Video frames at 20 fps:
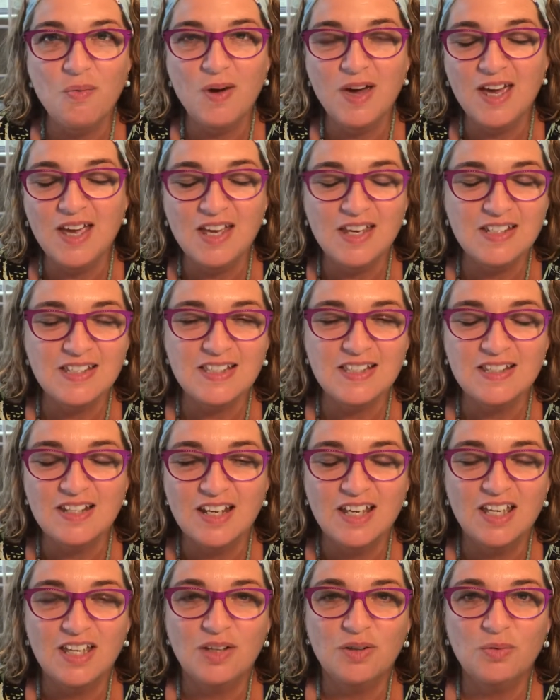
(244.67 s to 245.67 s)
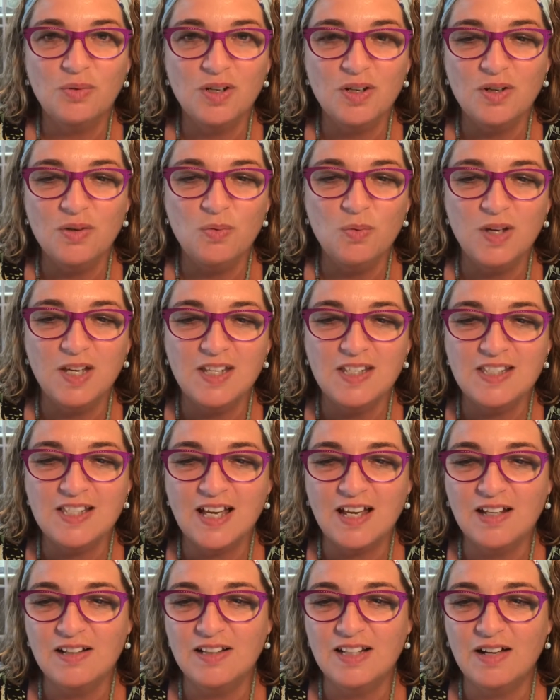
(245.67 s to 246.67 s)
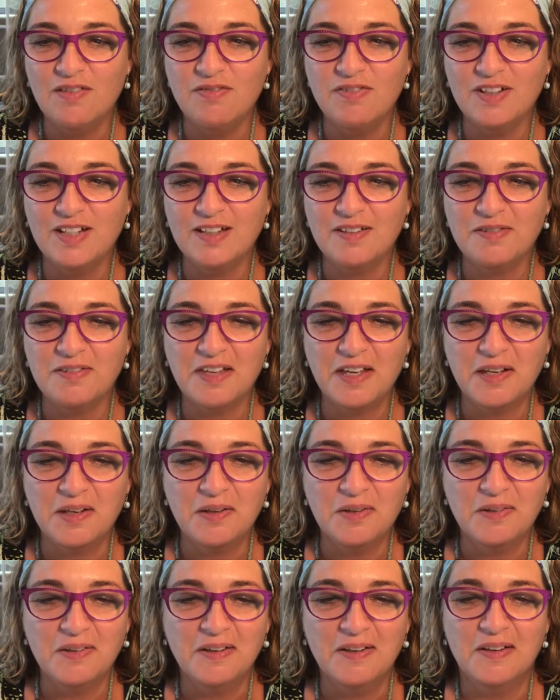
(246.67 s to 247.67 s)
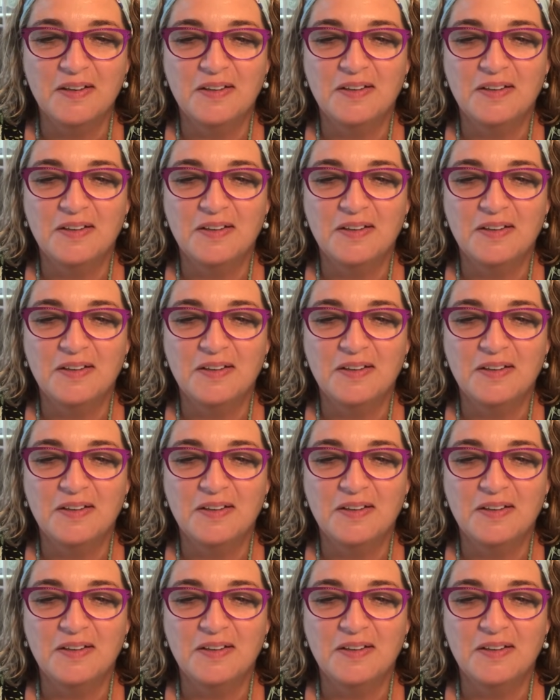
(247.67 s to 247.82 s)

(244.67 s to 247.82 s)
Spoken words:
where's that lovely thing